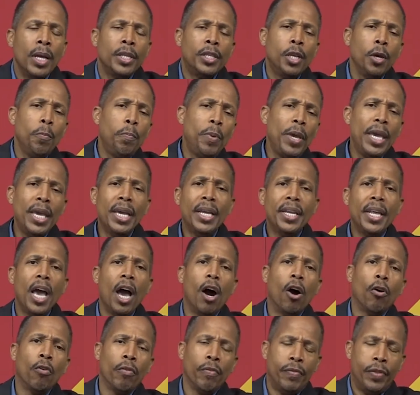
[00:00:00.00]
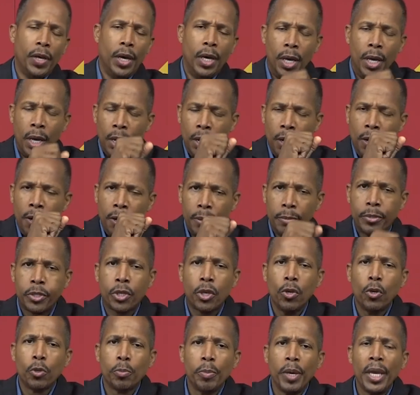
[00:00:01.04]
To be in health,
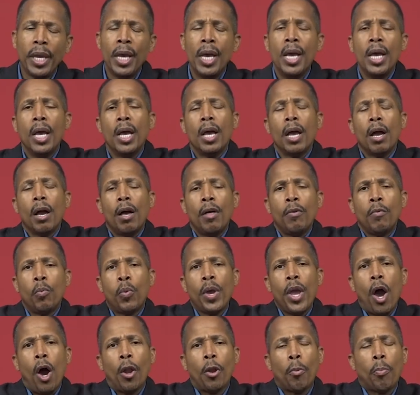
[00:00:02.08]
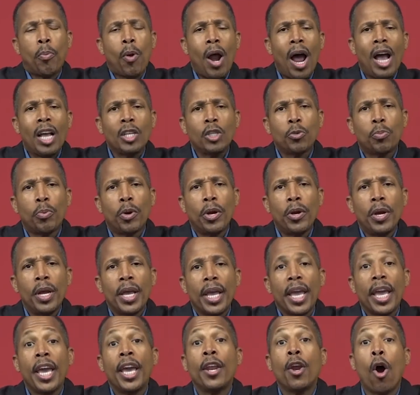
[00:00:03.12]
excuse me, we ought to prosper
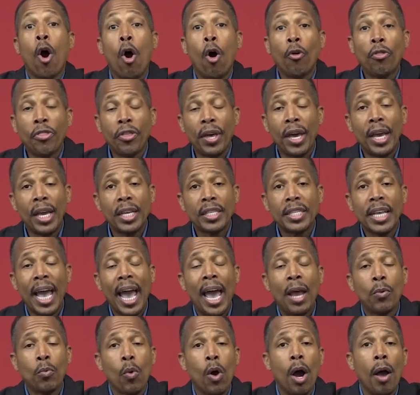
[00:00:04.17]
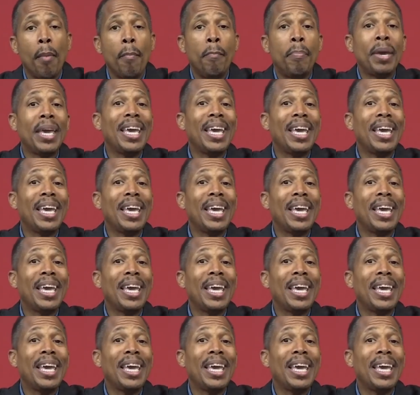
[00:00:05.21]
in all things and what?